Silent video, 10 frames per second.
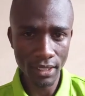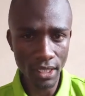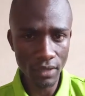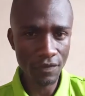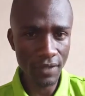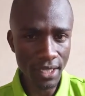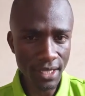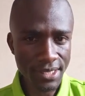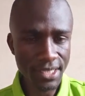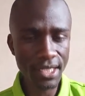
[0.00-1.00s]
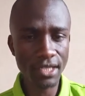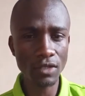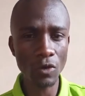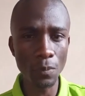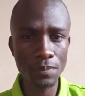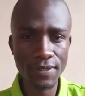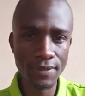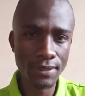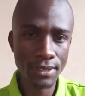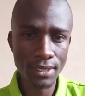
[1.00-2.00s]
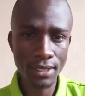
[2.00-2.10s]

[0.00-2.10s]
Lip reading: in 3 distinct groups.